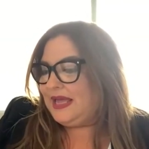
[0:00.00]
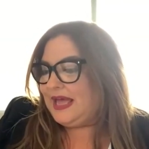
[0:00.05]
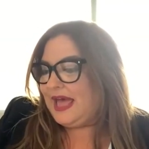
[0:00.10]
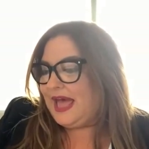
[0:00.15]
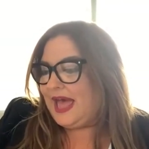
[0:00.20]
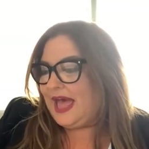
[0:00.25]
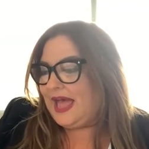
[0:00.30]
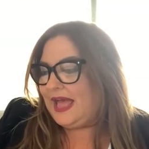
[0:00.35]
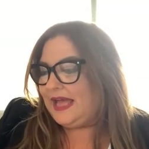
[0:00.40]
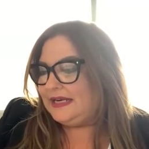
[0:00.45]

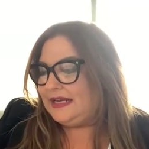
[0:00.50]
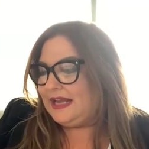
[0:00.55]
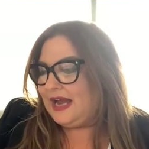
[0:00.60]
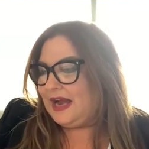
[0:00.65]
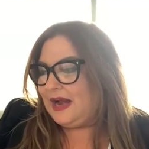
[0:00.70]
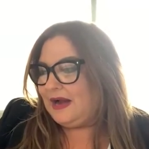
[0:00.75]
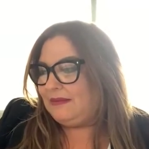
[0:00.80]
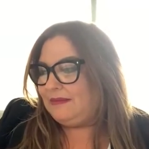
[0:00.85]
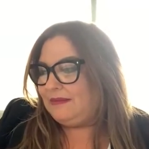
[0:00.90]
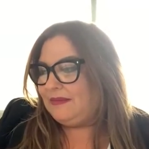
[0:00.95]
And,
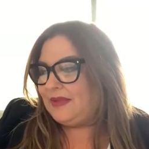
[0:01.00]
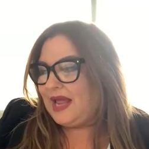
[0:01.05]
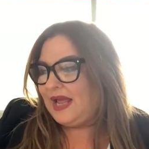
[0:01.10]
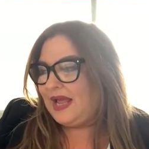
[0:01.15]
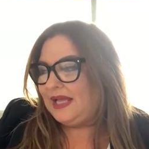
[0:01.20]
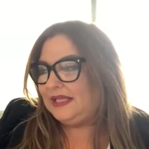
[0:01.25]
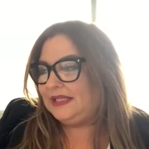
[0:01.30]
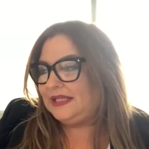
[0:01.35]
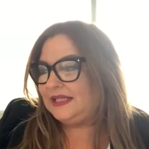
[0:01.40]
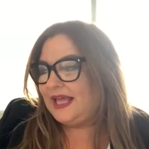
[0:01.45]
um,
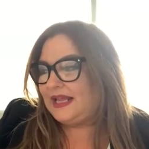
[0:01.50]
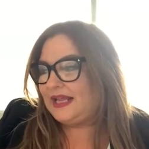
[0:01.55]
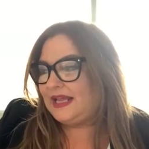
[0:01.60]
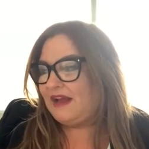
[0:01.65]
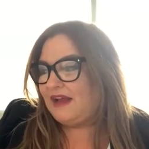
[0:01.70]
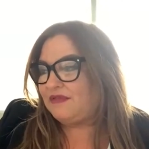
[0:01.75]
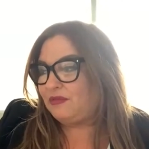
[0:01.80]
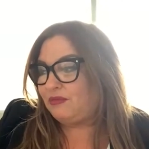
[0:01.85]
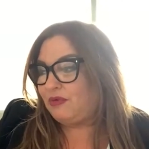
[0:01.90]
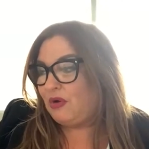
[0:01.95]
and they
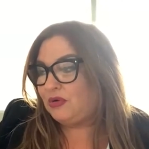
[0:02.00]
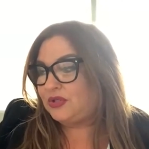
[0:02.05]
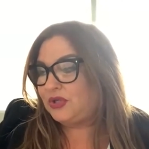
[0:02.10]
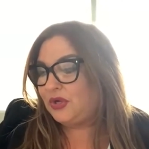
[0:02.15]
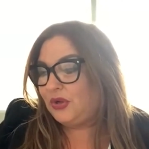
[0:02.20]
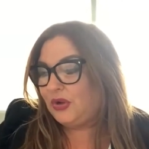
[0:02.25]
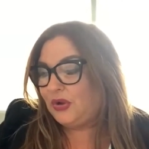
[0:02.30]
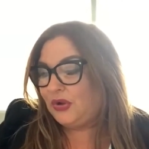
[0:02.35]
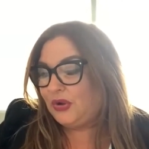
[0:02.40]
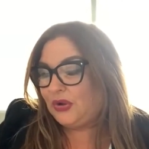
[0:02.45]
gave the role to
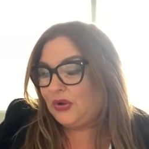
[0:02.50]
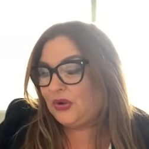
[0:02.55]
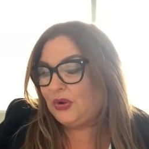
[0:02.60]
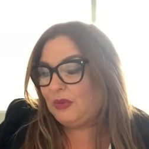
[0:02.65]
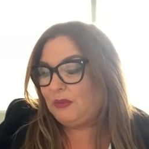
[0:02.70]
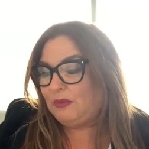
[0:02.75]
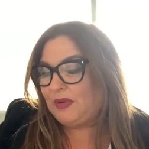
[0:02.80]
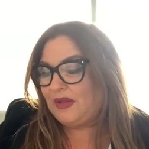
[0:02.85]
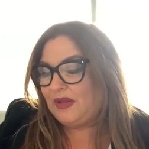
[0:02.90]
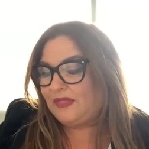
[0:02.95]

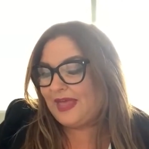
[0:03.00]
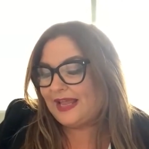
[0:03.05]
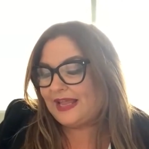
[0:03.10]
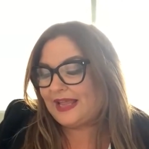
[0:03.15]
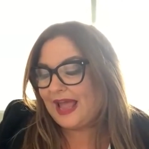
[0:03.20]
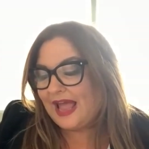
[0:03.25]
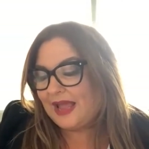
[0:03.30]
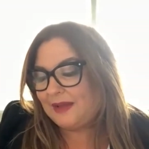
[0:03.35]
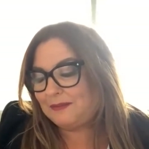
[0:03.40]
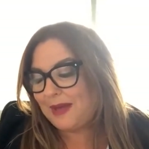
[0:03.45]
her, but they
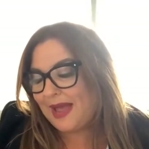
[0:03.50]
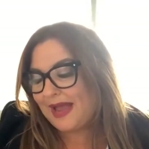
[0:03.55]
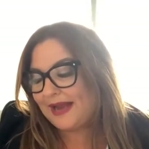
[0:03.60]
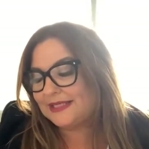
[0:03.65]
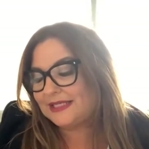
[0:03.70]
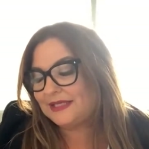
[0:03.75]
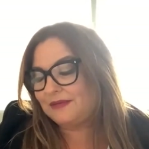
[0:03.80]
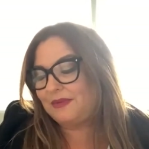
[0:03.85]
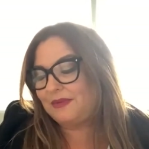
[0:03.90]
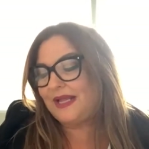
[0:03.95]
came back
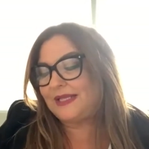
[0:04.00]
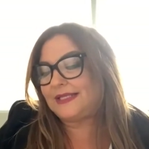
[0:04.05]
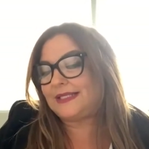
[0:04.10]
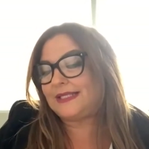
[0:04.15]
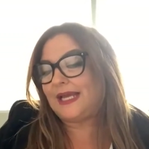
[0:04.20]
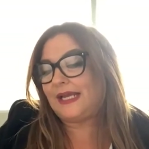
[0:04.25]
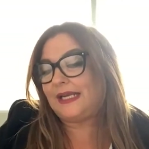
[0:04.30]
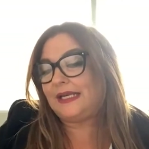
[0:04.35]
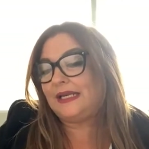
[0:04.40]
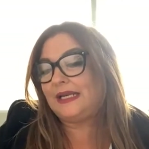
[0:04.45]
to me and
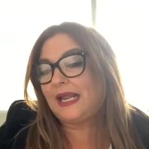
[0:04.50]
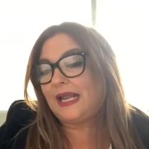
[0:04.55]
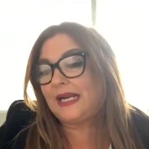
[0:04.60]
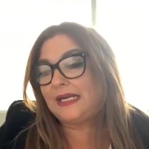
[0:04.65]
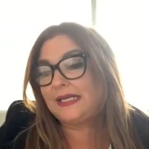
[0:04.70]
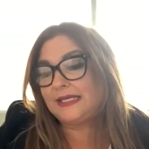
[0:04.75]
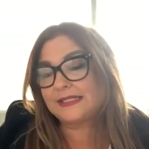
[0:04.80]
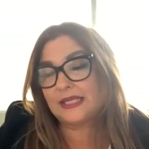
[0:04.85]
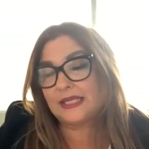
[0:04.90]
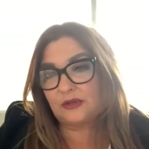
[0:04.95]
said,
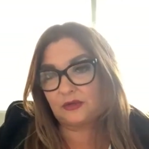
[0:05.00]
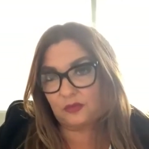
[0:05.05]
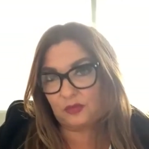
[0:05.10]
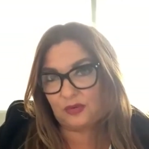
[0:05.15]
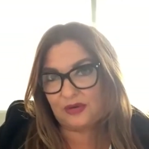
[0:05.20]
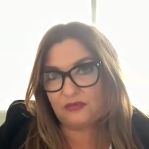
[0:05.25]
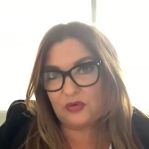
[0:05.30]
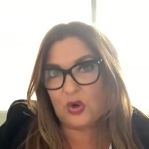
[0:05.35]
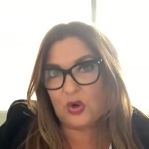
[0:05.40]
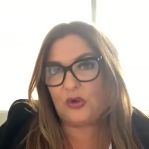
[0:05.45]
listen,
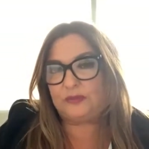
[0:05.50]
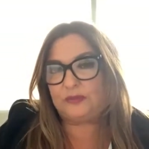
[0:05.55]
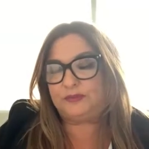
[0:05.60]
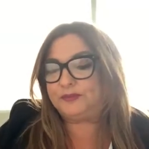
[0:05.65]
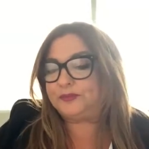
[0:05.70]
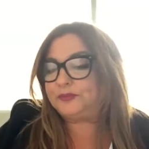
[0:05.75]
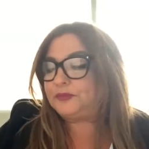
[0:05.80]
we've got